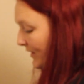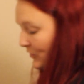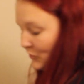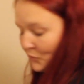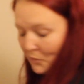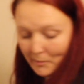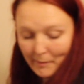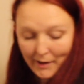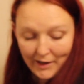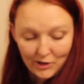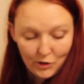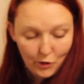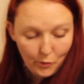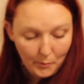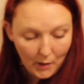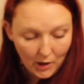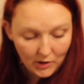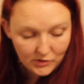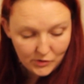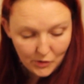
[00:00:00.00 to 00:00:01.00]
then, should we make your
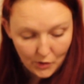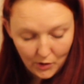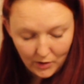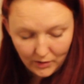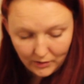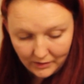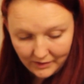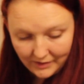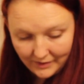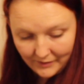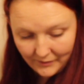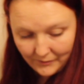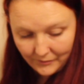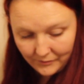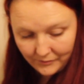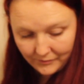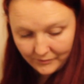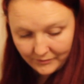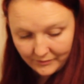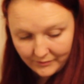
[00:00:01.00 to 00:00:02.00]
bottle?
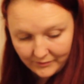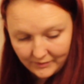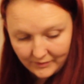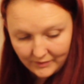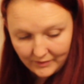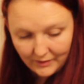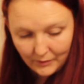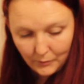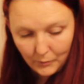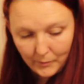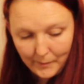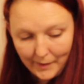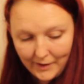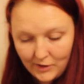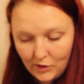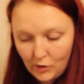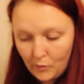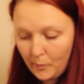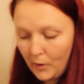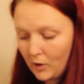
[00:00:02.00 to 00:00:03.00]
We
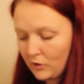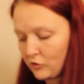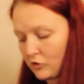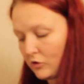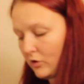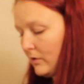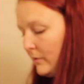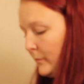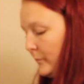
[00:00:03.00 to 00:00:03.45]
make your bottle.